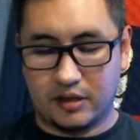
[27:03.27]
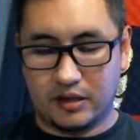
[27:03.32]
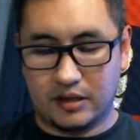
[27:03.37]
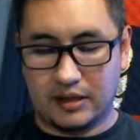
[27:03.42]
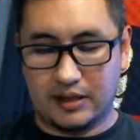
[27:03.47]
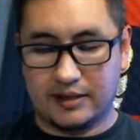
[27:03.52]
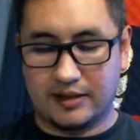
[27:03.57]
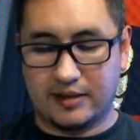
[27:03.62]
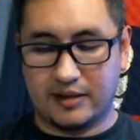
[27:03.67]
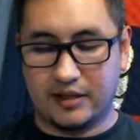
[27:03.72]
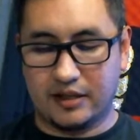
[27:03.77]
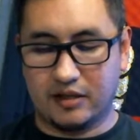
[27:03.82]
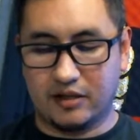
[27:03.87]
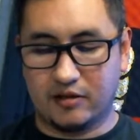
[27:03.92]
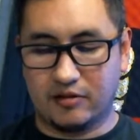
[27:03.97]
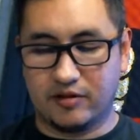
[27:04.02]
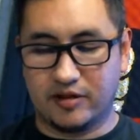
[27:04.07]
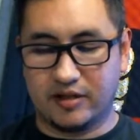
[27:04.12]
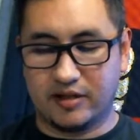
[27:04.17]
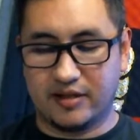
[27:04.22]
Let's see.
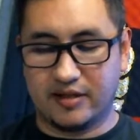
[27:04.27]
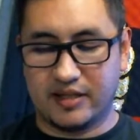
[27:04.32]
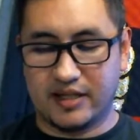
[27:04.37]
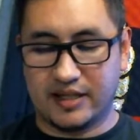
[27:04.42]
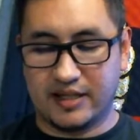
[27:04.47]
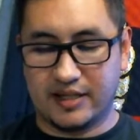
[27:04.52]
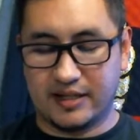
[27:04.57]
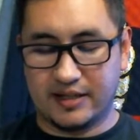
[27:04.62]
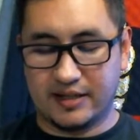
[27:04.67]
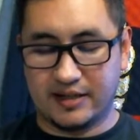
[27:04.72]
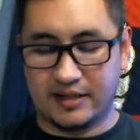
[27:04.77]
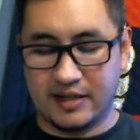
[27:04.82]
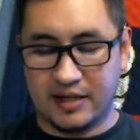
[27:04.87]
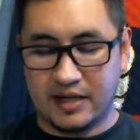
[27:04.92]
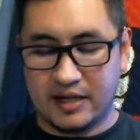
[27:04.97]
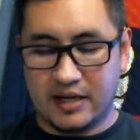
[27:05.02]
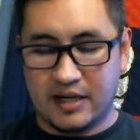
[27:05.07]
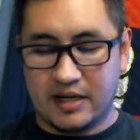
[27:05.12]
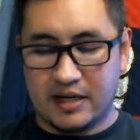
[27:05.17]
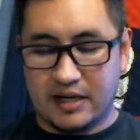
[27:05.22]
Lucid says,
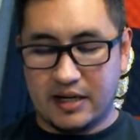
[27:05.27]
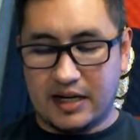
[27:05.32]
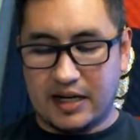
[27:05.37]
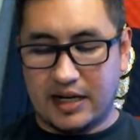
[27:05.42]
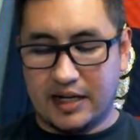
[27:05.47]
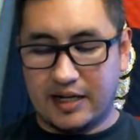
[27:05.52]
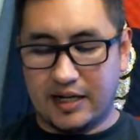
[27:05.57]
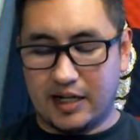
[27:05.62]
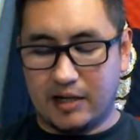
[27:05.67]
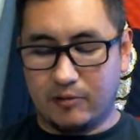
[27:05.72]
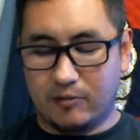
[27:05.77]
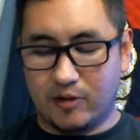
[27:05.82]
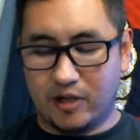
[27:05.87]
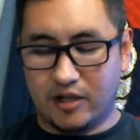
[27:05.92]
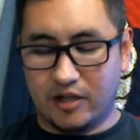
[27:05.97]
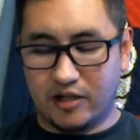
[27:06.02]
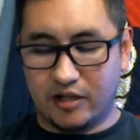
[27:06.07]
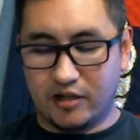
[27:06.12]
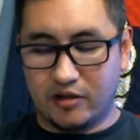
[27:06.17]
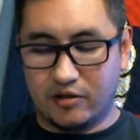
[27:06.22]
I got
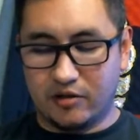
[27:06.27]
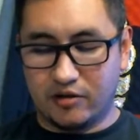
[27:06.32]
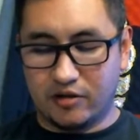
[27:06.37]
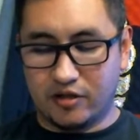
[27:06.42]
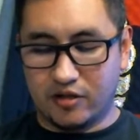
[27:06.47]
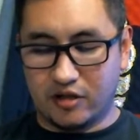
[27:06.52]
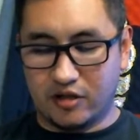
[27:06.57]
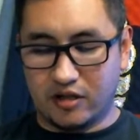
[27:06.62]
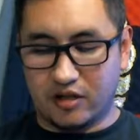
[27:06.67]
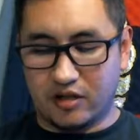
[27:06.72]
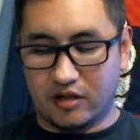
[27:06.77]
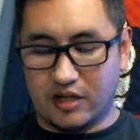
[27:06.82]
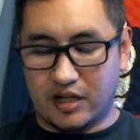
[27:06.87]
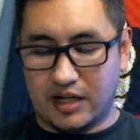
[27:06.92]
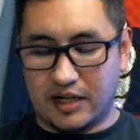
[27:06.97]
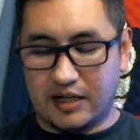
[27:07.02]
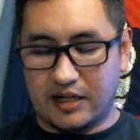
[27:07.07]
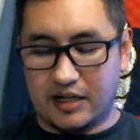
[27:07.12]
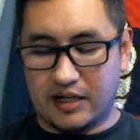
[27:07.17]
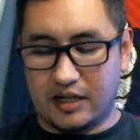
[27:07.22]
one Doge
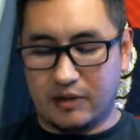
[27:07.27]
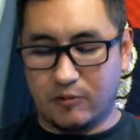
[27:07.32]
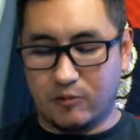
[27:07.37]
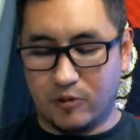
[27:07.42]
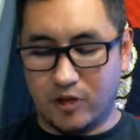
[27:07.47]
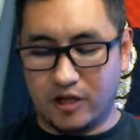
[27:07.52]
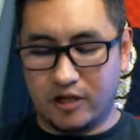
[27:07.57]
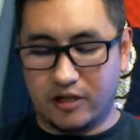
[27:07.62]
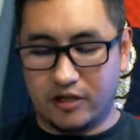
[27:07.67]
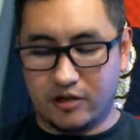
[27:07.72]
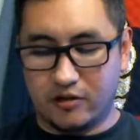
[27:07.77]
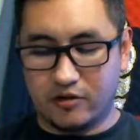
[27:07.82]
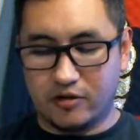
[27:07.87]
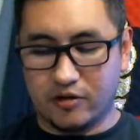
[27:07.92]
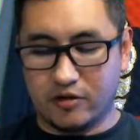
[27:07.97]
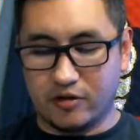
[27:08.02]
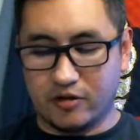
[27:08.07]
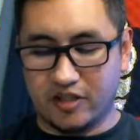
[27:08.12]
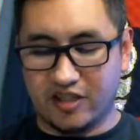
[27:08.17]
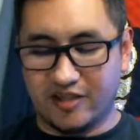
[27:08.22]

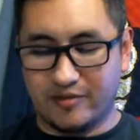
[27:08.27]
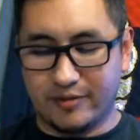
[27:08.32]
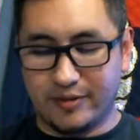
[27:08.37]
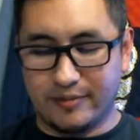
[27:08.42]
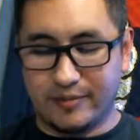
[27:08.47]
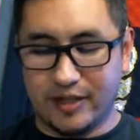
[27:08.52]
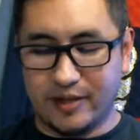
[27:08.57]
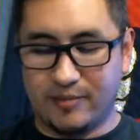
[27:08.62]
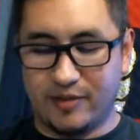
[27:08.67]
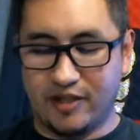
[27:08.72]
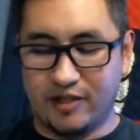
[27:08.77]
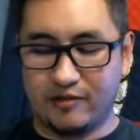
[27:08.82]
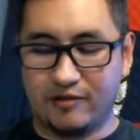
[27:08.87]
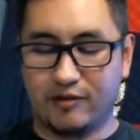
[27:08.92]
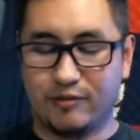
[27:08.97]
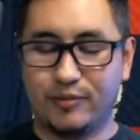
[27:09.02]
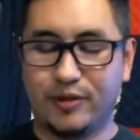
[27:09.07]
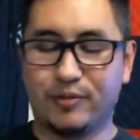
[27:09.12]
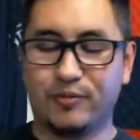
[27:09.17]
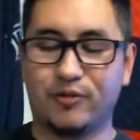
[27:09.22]
earlier, but maybe it
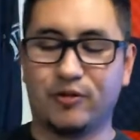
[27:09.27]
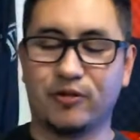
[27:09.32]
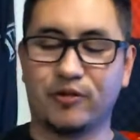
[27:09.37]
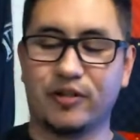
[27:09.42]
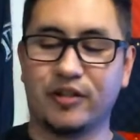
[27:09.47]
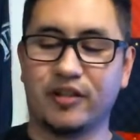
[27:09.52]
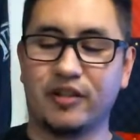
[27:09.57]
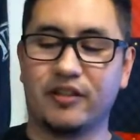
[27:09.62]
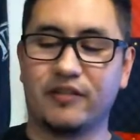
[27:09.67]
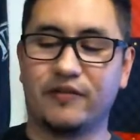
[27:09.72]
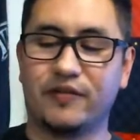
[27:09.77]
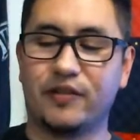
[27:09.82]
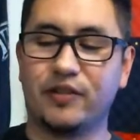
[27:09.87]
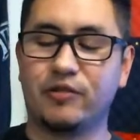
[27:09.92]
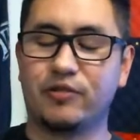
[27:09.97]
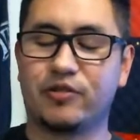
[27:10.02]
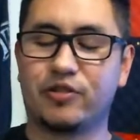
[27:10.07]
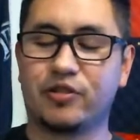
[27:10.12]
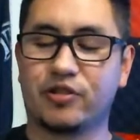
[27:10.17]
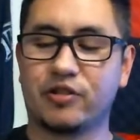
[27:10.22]
will be more in the
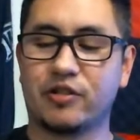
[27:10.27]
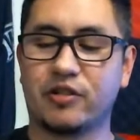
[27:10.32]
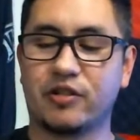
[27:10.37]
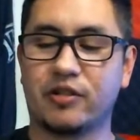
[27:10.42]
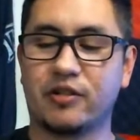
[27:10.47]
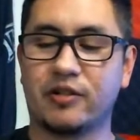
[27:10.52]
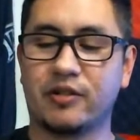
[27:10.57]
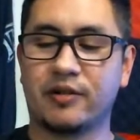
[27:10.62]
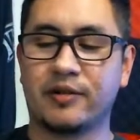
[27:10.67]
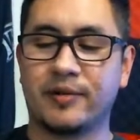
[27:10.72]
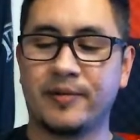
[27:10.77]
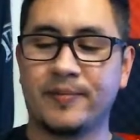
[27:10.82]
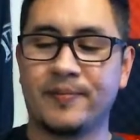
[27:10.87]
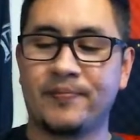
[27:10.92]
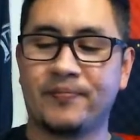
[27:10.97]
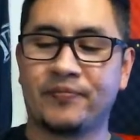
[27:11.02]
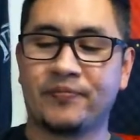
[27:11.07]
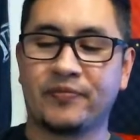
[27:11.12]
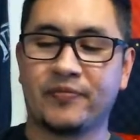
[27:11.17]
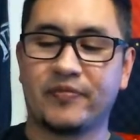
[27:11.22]
future.
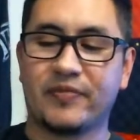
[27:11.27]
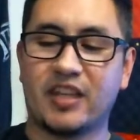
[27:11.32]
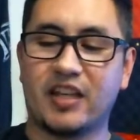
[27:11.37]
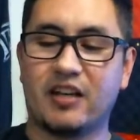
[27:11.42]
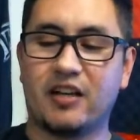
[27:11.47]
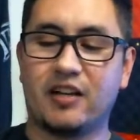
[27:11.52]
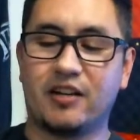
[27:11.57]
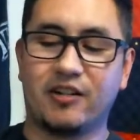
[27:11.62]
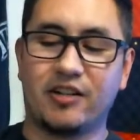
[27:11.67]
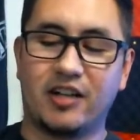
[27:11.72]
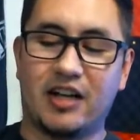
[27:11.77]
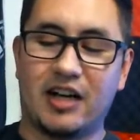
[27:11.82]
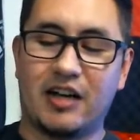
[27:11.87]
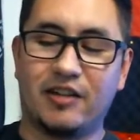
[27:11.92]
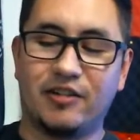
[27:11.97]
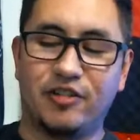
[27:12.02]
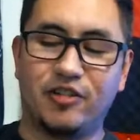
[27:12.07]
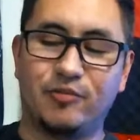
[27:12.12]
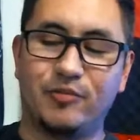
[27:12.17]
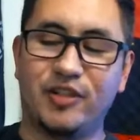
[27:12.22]

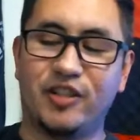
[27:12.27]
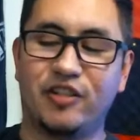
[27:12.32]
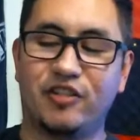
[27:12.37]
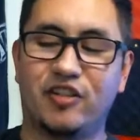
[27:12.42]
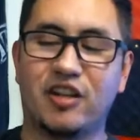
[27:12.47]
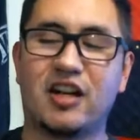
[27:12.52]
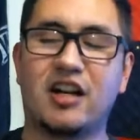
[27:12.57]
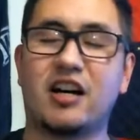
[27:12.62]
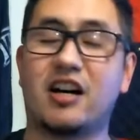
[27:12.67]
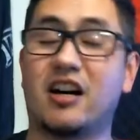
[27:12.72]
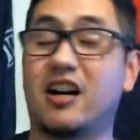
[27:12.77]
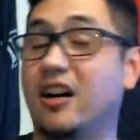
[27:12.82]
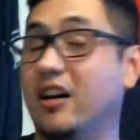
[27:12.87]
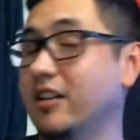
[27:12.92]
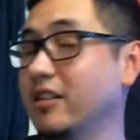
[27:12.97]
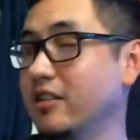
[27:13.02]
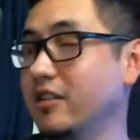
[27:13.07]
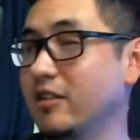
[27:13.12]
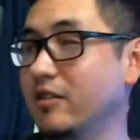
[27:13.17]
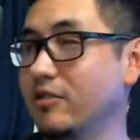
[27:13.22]
You mean you got
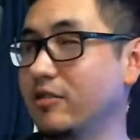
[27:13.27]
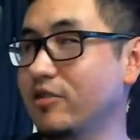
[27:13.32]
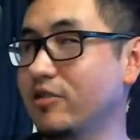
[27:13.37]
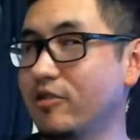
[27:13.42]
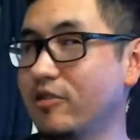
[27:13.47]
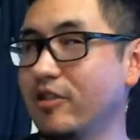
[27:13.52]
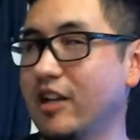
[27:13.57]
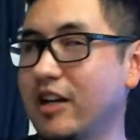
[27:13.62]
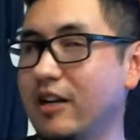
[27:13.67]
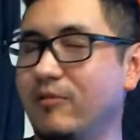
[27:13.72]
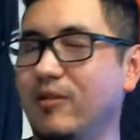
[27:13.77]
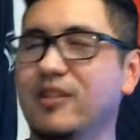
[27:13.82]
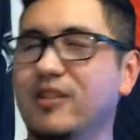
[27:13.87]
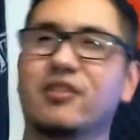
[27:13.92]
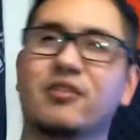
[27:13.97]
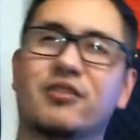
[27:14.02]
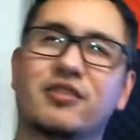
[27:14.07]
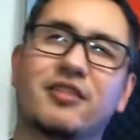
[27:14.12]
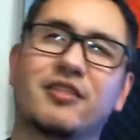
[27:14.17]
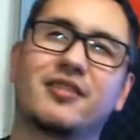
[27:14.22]
on Doge or you got one
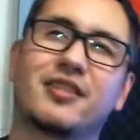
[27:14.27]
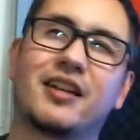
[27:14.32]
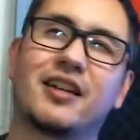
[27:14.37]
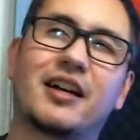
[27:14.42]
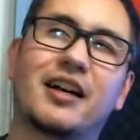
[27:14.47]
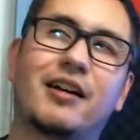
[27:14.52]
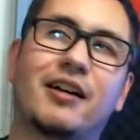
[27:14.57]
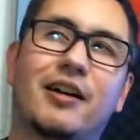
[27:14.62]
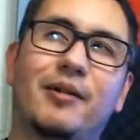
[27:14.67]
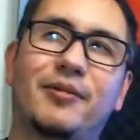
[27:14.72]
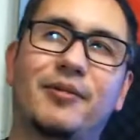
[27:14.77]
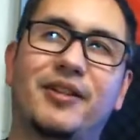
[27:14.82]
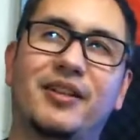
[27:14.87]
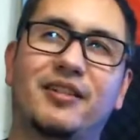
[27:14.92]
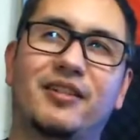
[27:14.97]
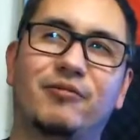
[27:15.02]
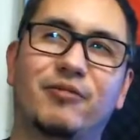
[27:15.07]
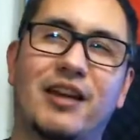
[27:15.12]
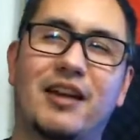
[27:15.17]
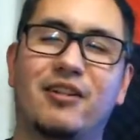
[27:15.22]
Doge? I was like, I mean,
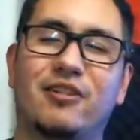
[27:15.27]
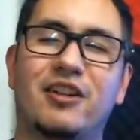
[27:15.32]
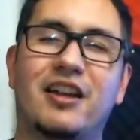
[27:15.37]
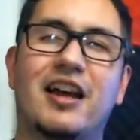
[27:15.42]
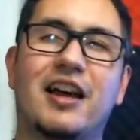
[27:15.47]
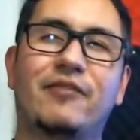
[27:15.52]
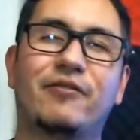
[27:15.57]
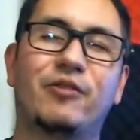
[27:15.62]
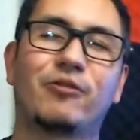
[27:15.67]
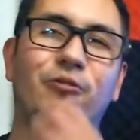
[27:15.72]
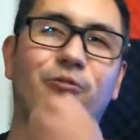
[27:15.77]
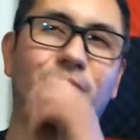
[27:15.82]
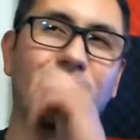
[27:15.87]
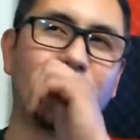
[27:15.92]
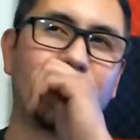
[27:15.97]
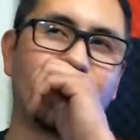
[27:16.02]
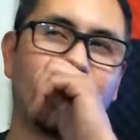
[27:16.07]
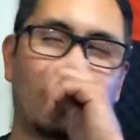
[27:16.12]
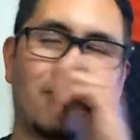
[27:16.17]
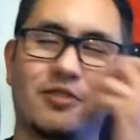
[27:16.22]
have
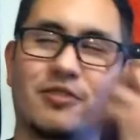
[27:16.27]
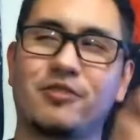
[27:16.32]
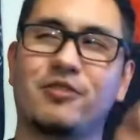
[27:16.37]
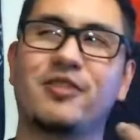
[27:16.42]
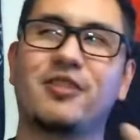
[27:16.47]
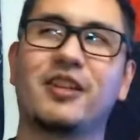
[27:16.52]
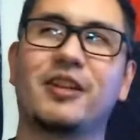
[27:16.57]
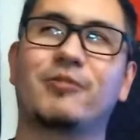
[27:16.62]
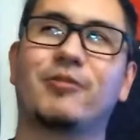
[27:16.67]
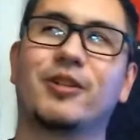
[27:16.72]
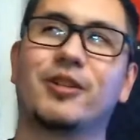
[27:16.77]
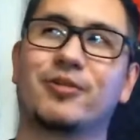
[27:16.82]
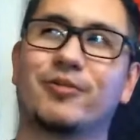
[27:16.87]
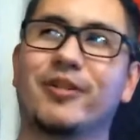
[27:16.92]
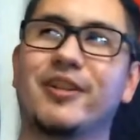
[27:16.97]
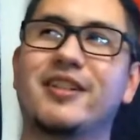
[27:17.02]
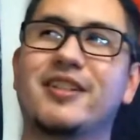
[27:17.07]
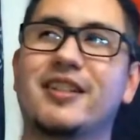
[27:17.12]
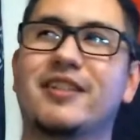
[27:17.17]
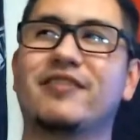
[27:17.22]
one Doge is only like what
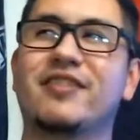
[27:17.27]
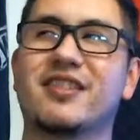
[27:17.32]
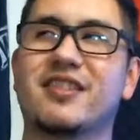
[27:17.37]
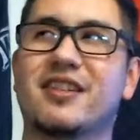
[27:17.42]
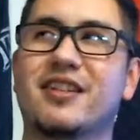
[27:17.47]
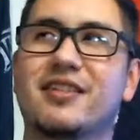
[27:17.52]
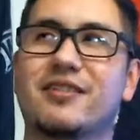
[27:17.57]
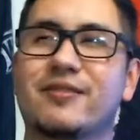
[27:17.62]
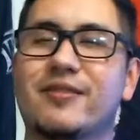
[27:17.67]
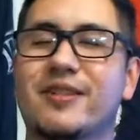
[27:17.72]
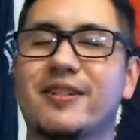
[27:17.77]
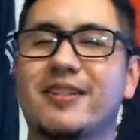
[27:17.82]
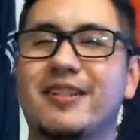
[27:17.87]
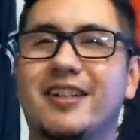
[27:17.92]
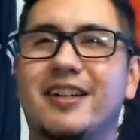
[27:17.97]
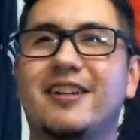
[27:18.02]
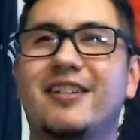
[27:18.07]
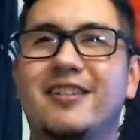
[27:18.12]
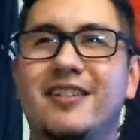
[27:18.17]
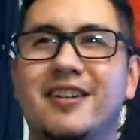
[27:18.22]
27 cents right
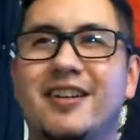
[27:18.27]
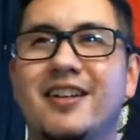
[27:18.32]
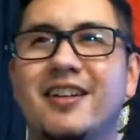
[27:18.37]
now.